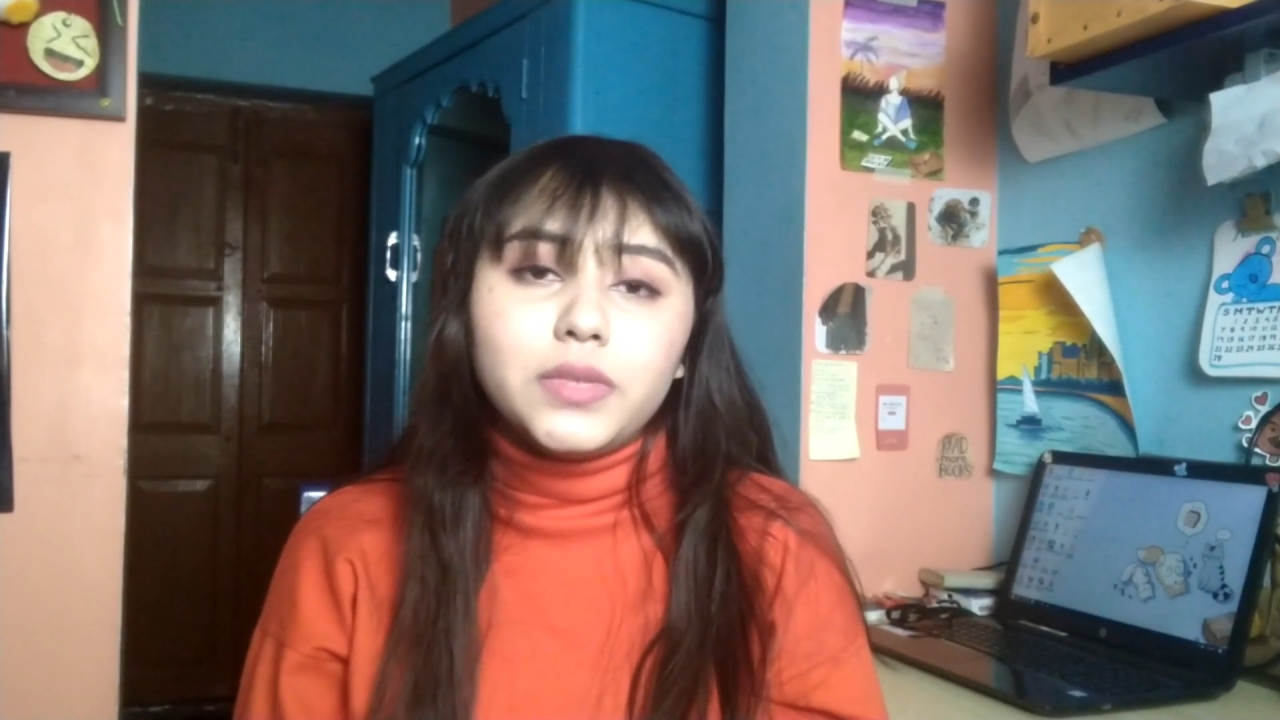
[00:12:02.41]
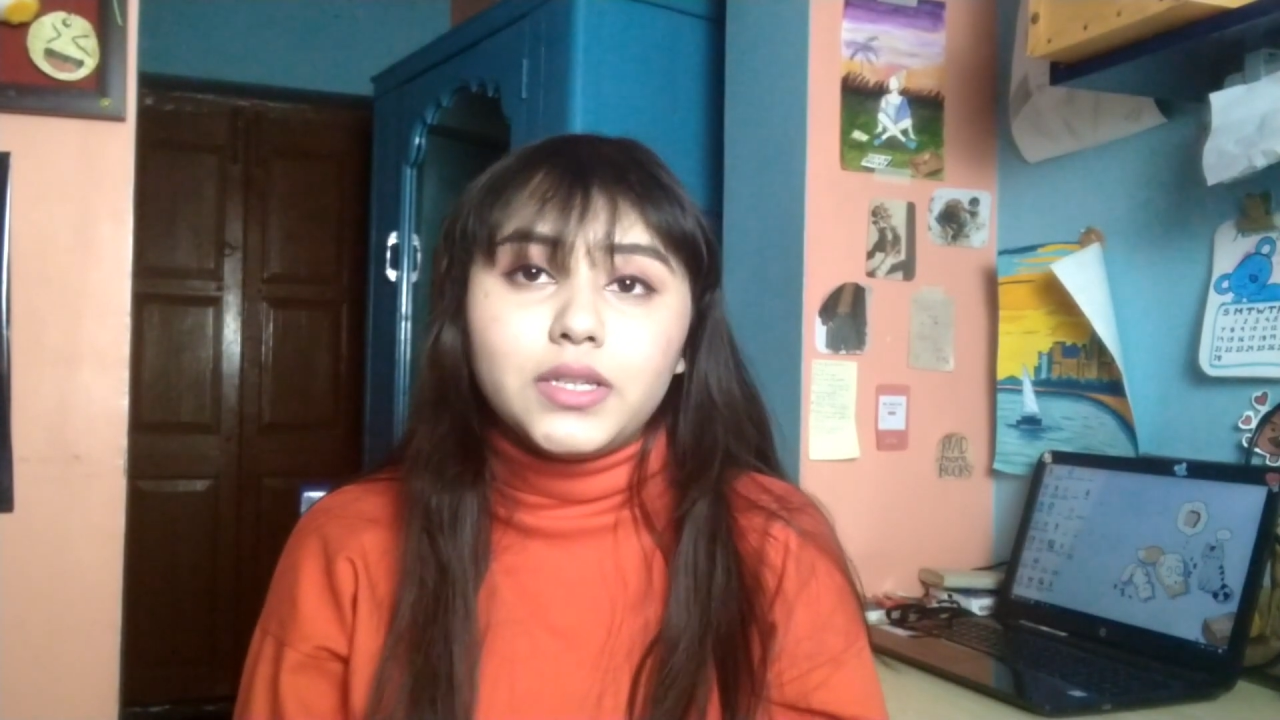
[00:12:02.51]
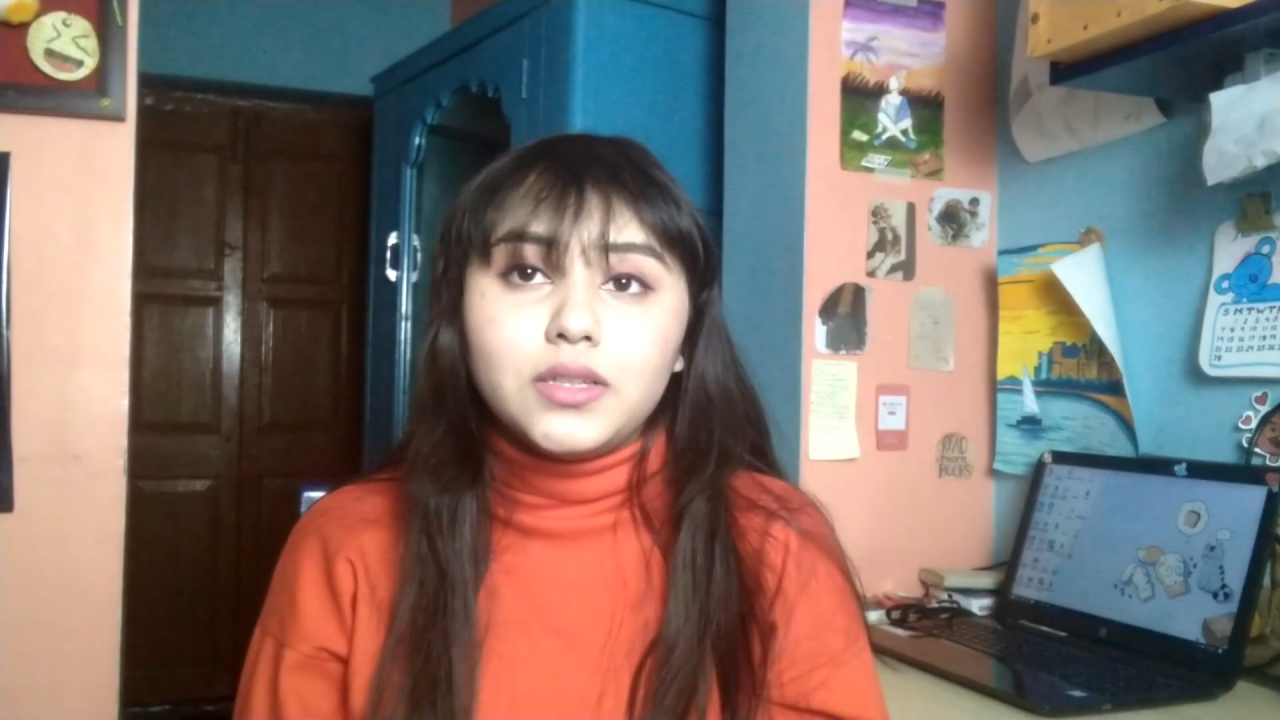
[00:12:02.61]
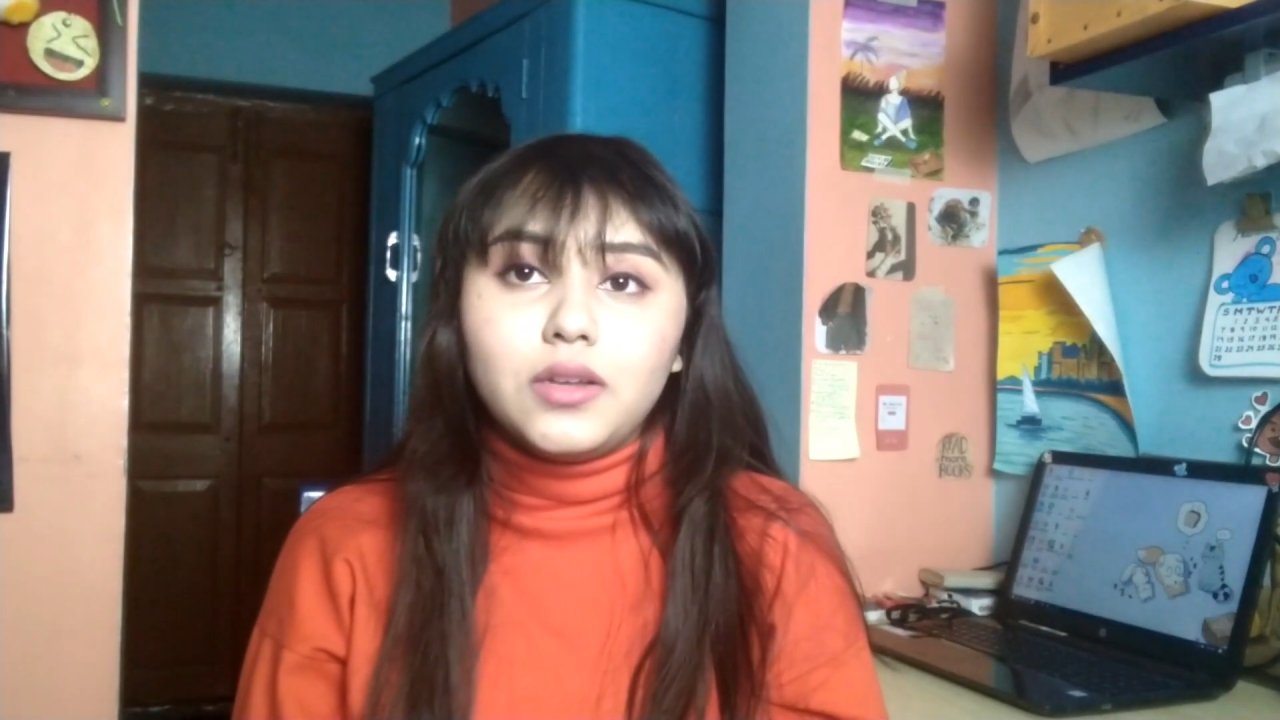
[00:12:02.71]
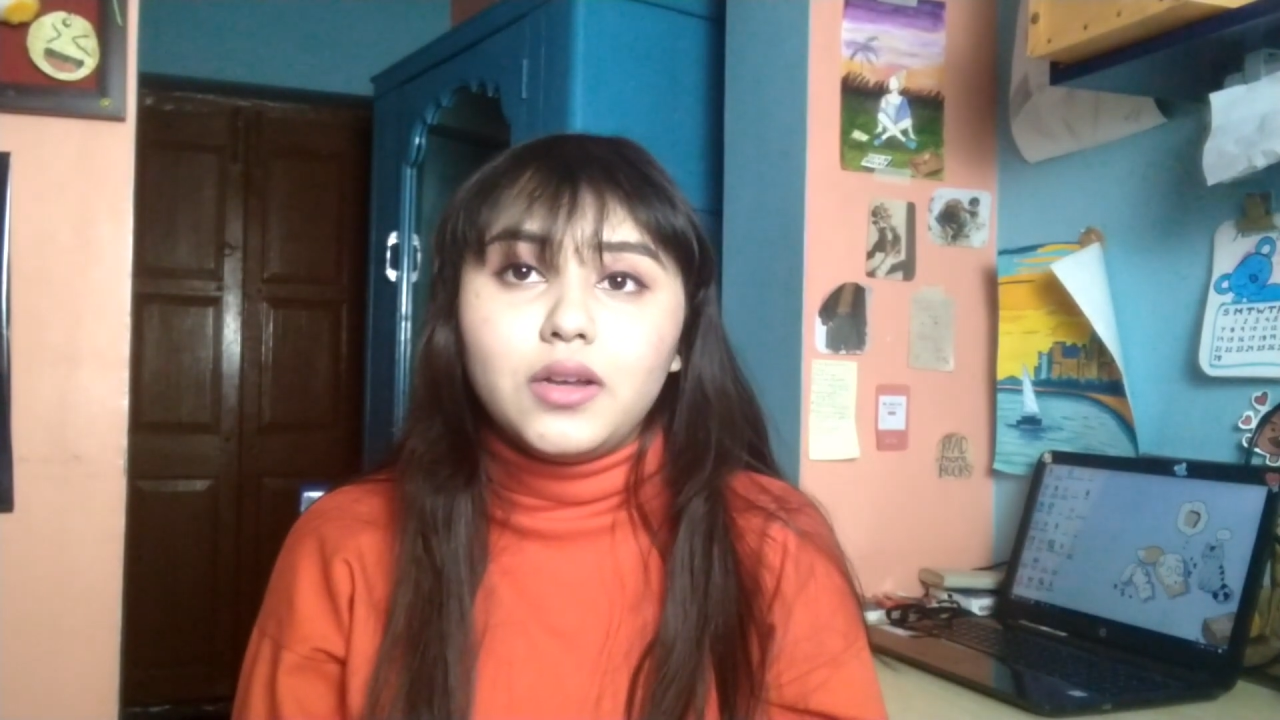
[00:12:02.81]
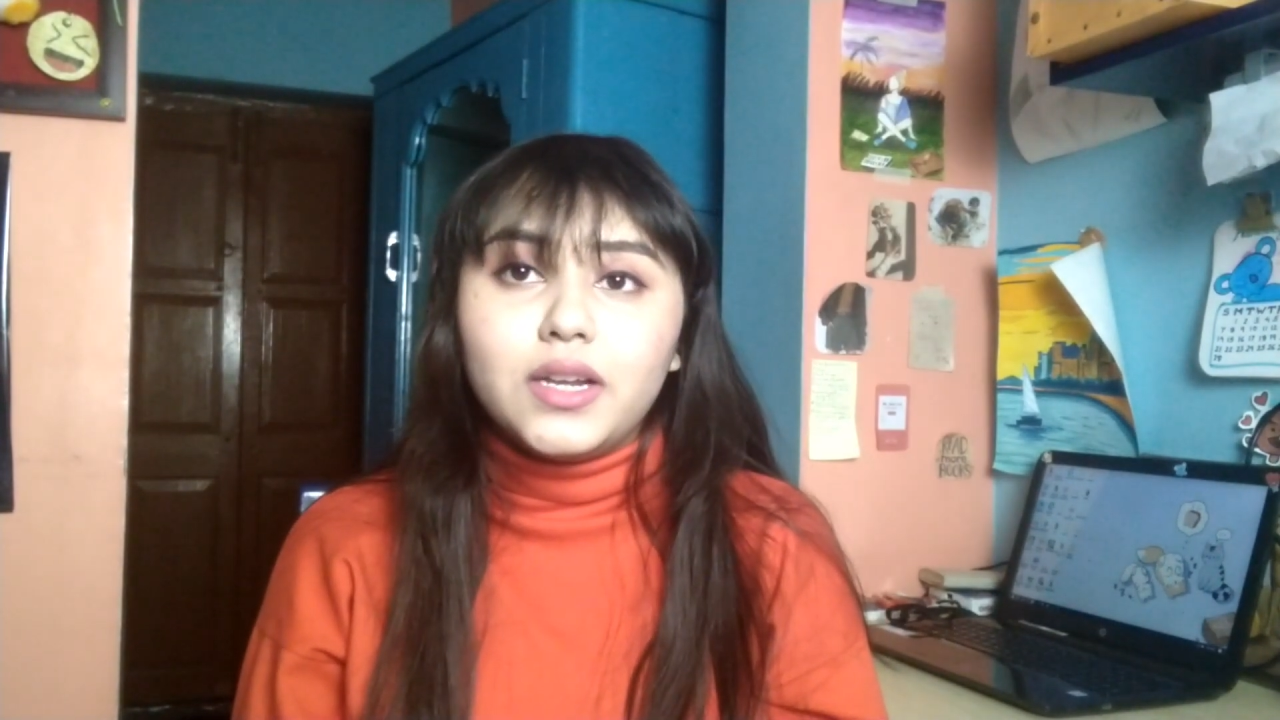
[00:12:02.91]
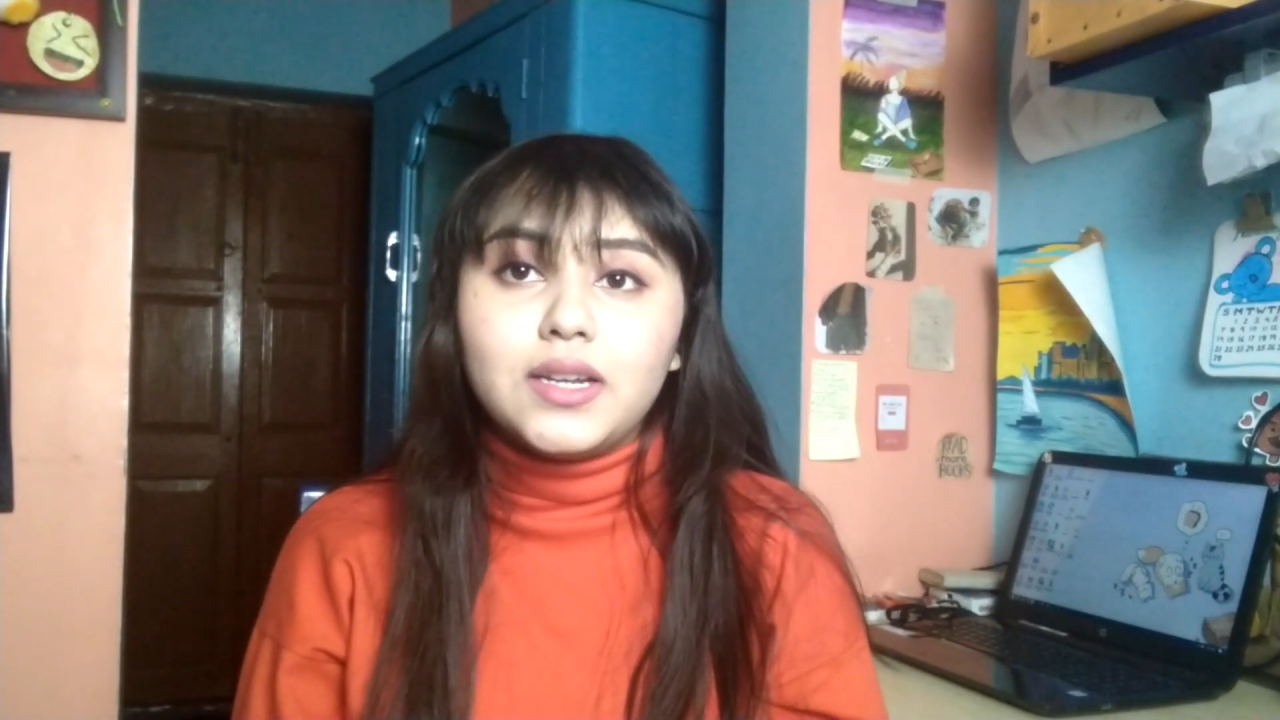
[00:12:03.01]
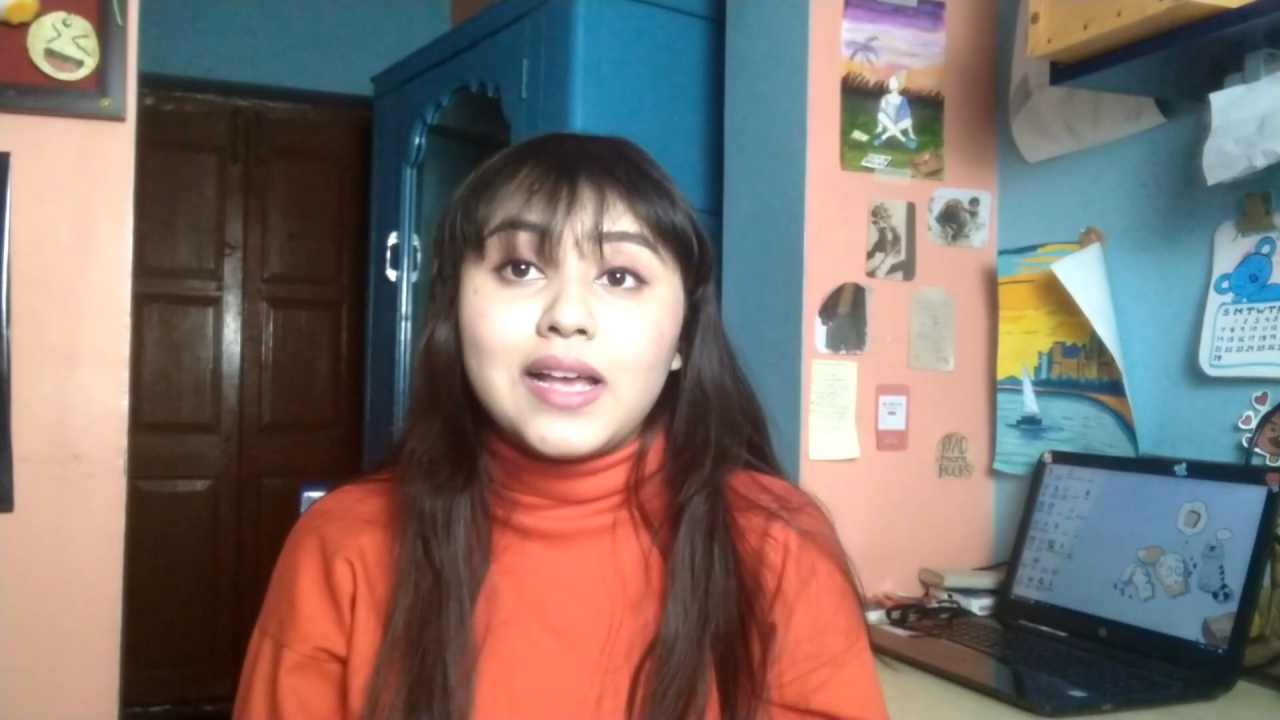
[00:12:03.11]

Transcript: me an